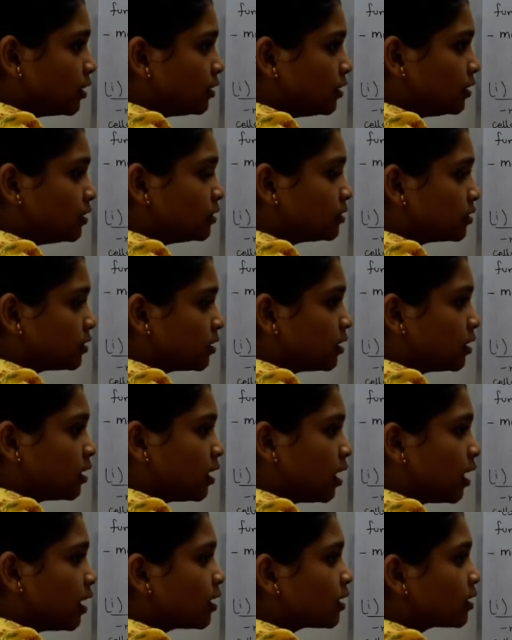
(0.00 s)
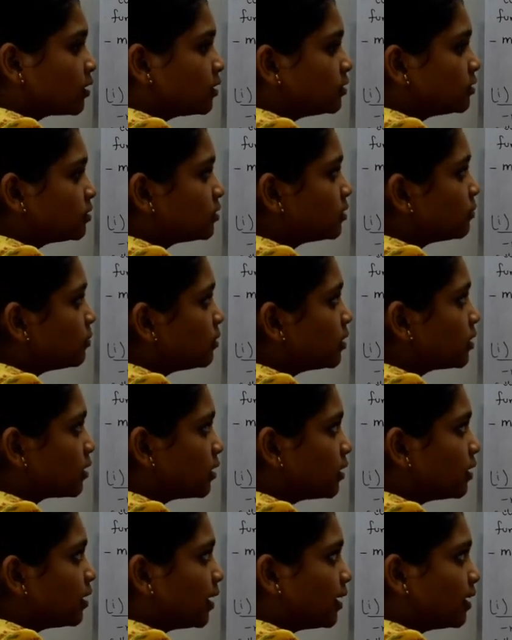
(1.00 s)
these are similar,
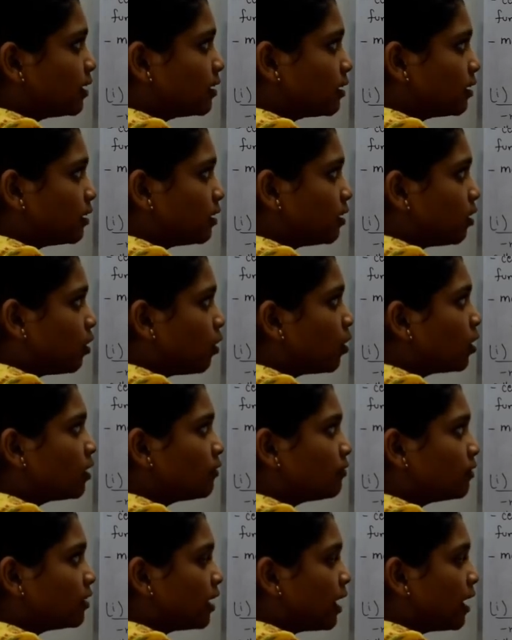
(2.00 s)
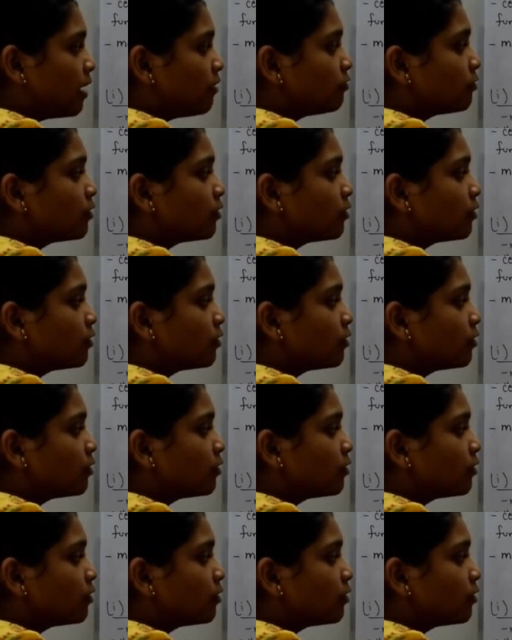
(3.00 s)
like all will have